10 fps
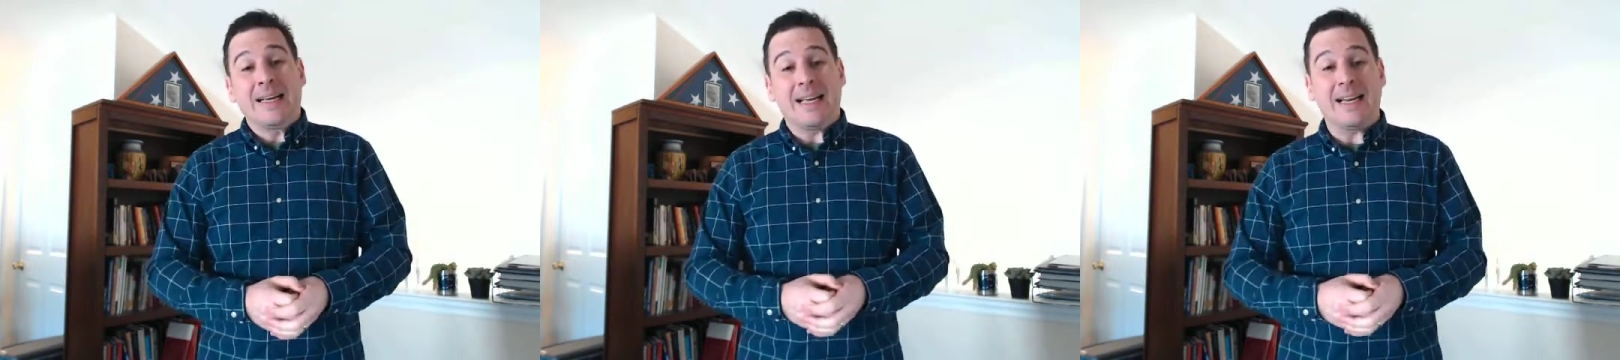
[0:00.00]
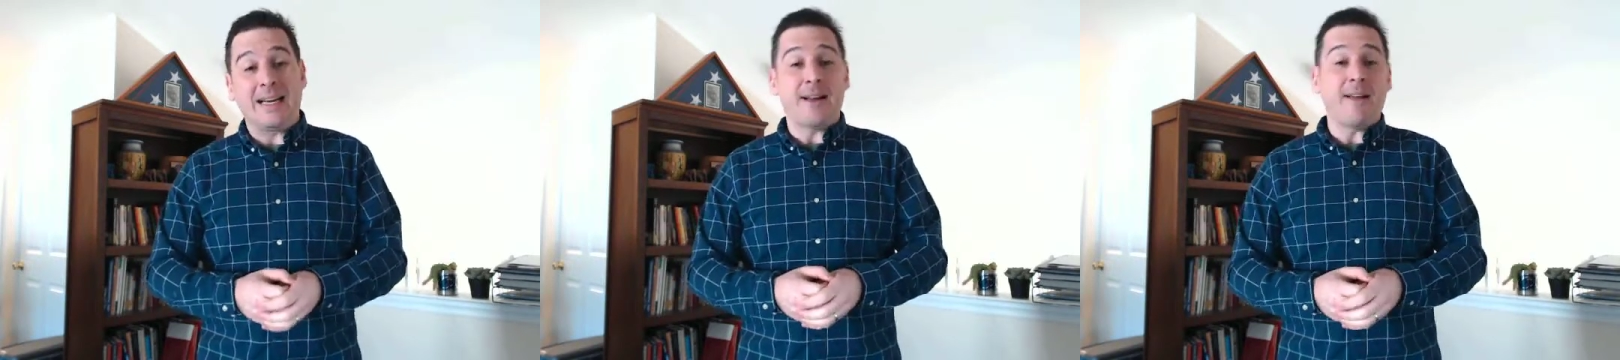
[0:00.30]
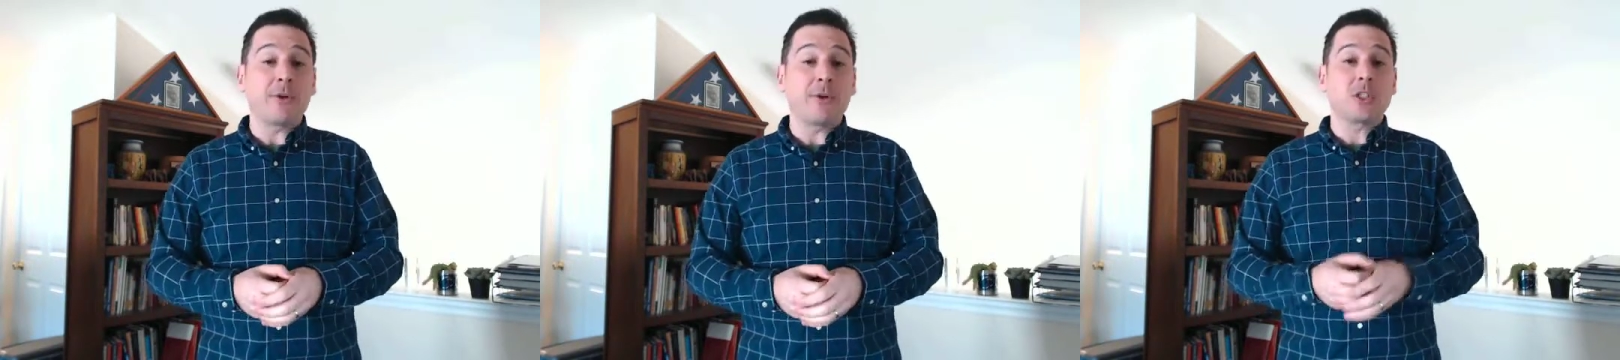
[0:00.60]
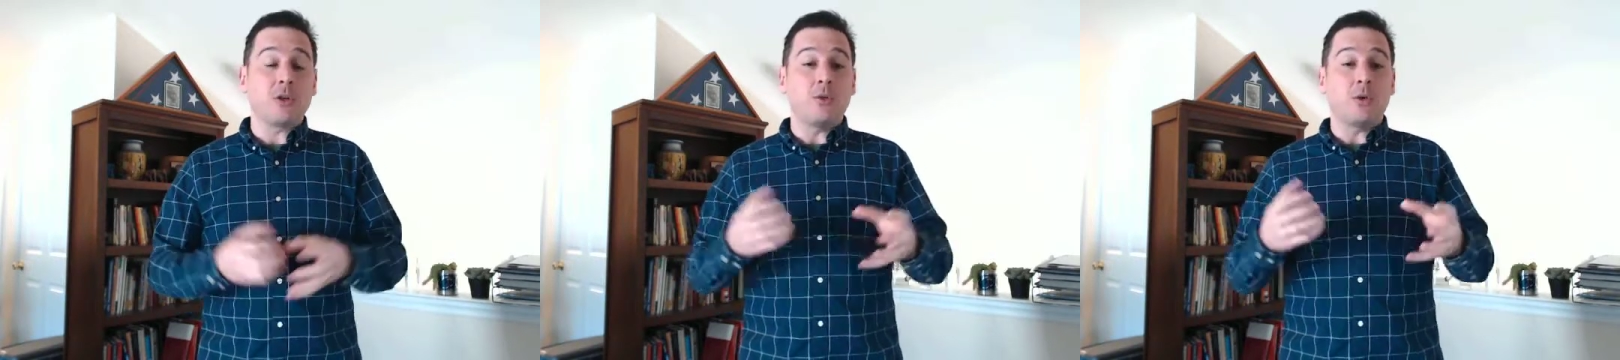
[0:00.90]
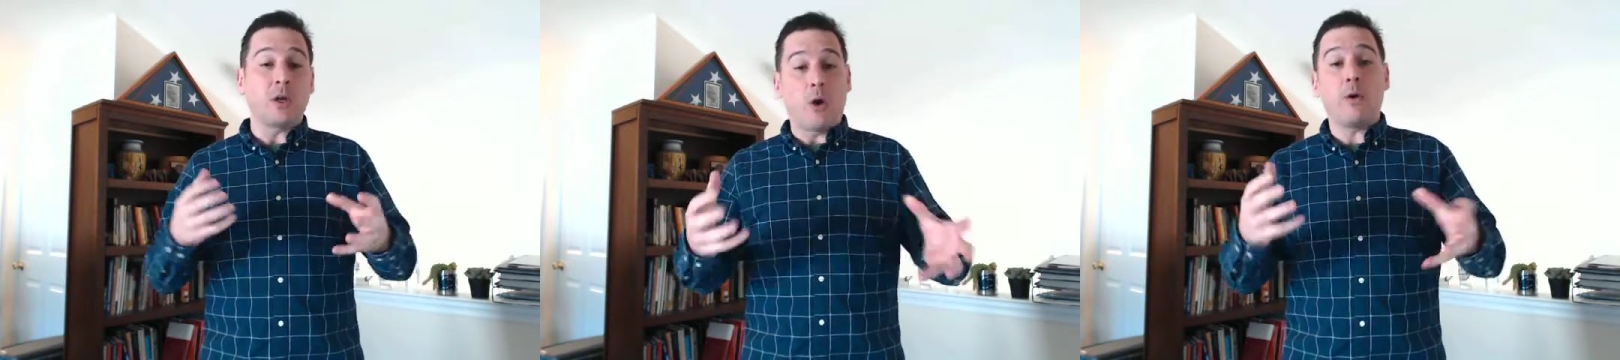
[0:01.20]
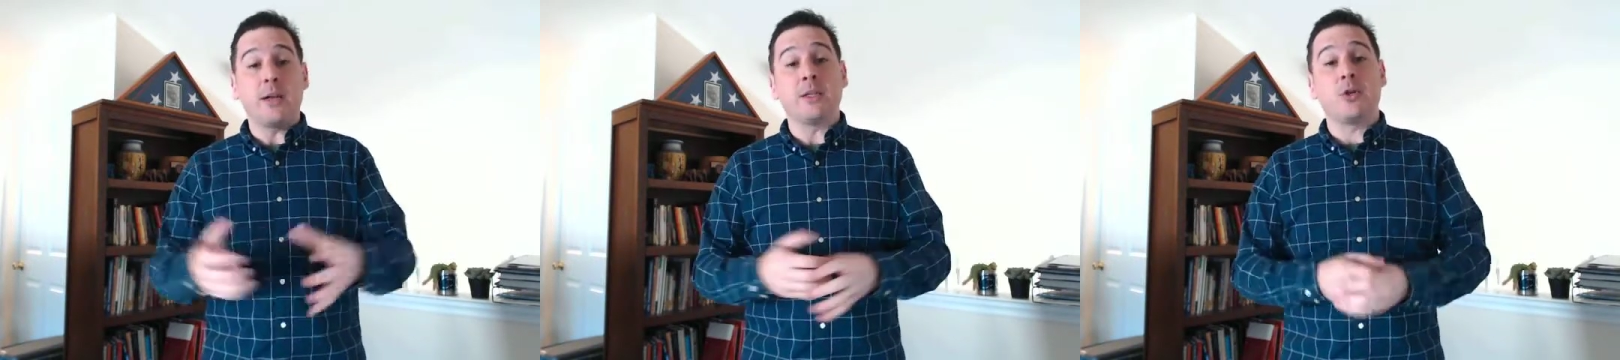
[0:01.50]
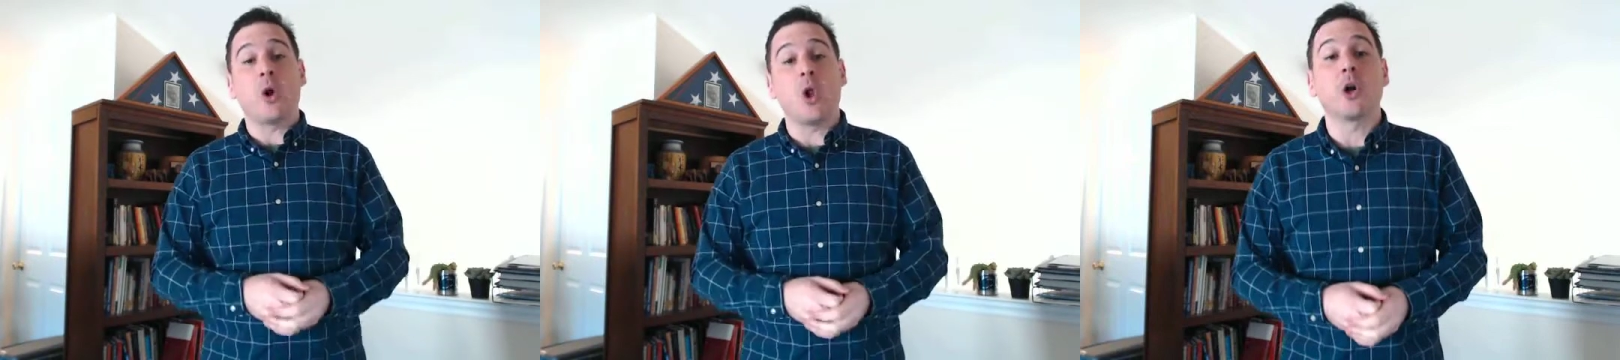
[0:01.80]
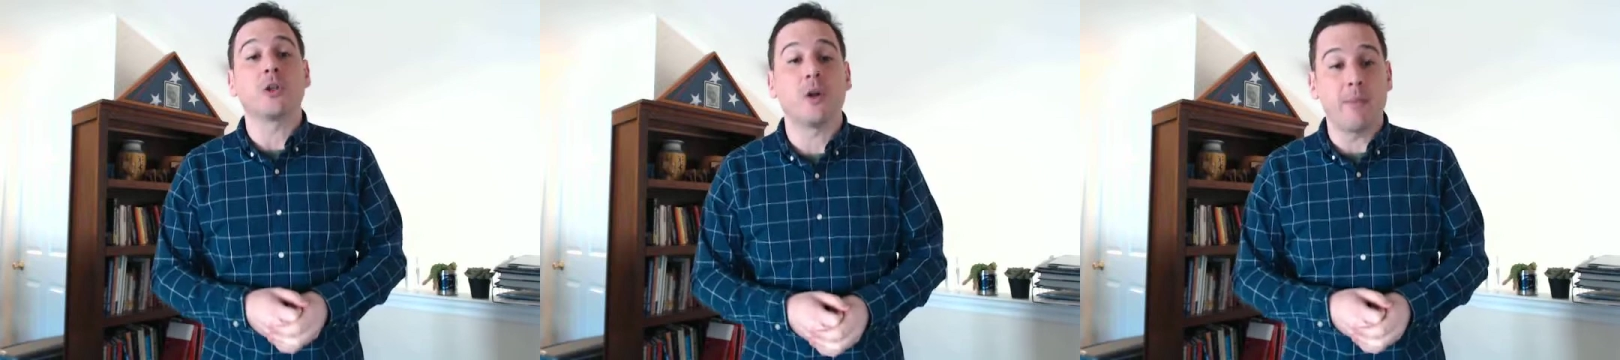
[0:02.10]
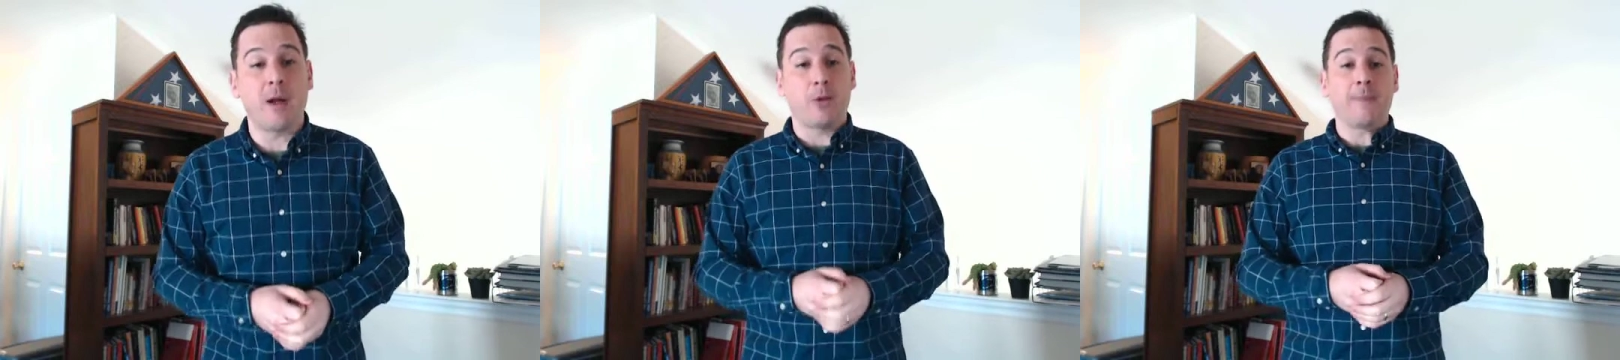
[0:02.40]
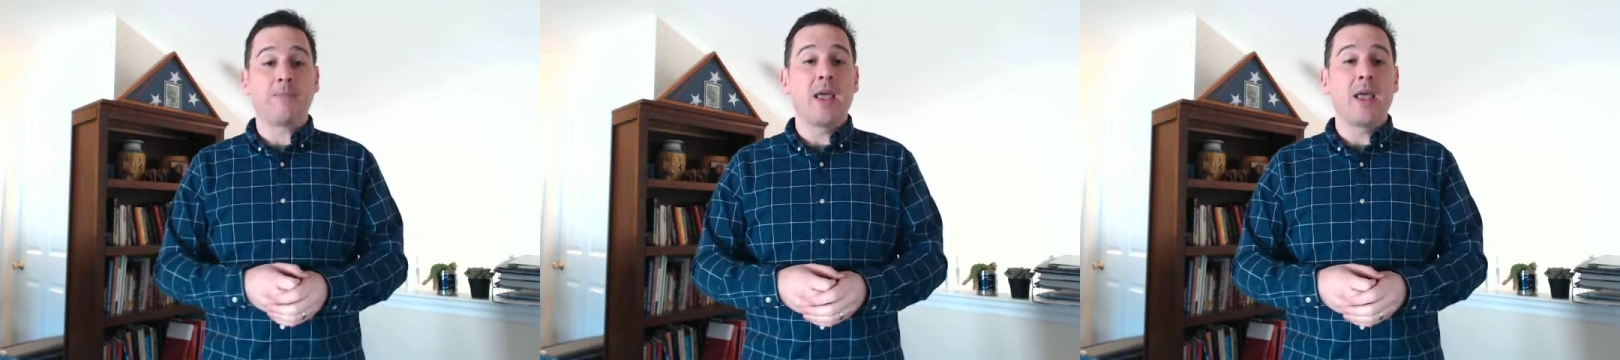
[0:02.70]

and in efforts to encode it into our long-term memory.